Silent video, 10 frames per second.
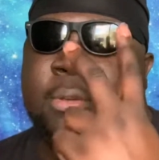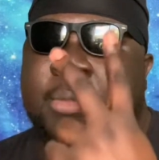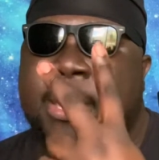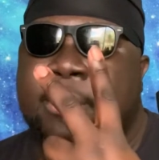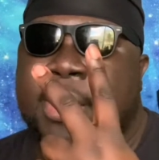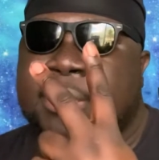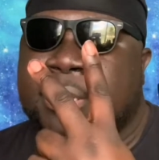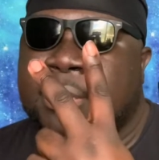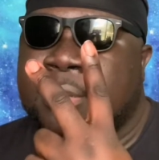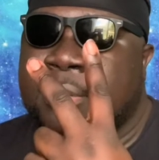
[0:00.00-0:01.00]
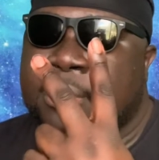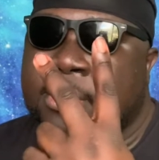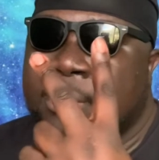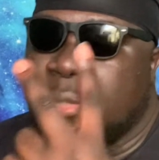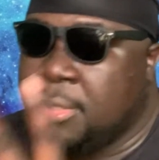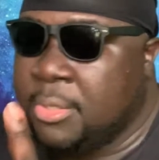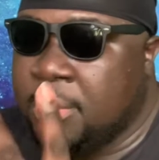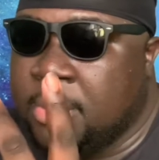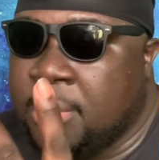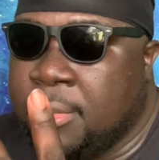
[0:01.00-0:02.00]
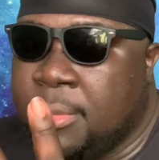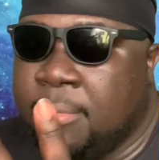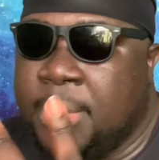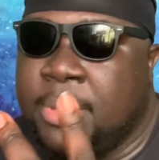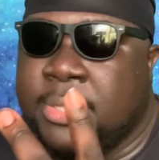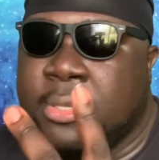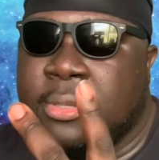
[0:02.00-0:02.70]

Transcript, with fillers: Be breezy. Be breezy.